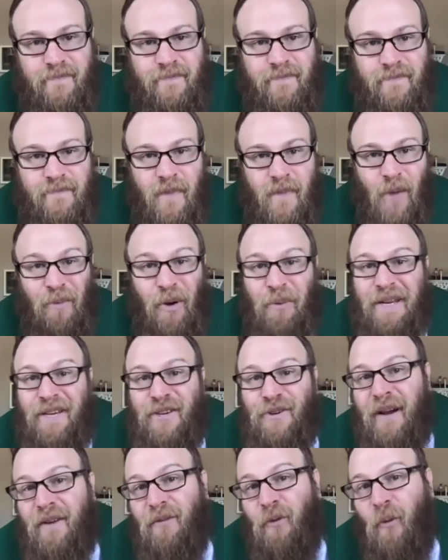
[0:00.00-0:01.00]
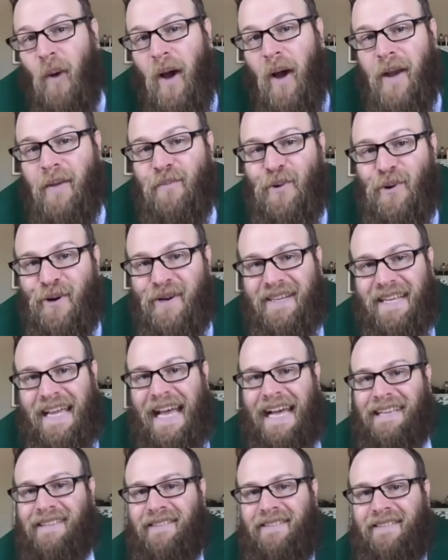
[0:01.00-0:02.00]
But we do have one more
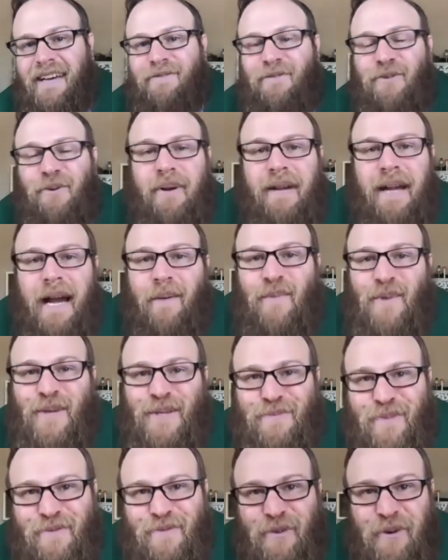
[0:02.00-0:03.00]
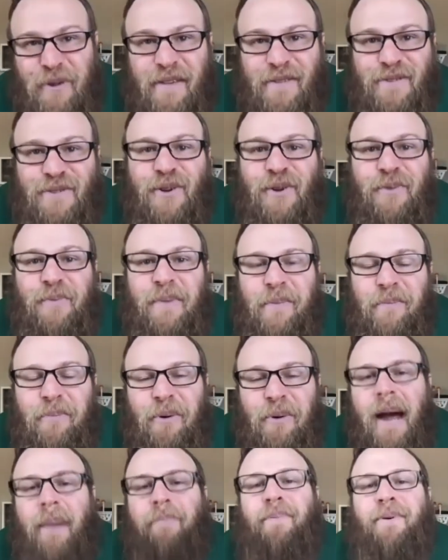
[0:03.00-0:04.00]
task left to accomplish before the sermon
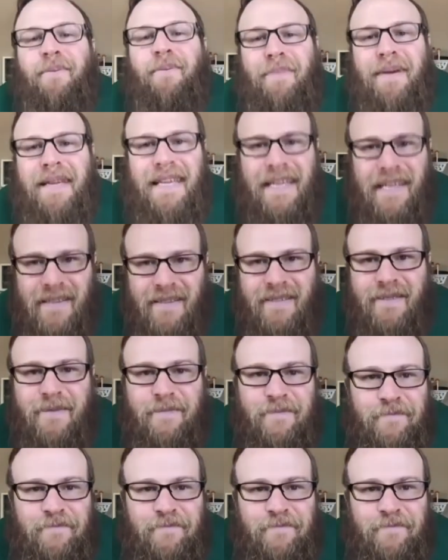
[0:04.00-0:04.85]
proper begins.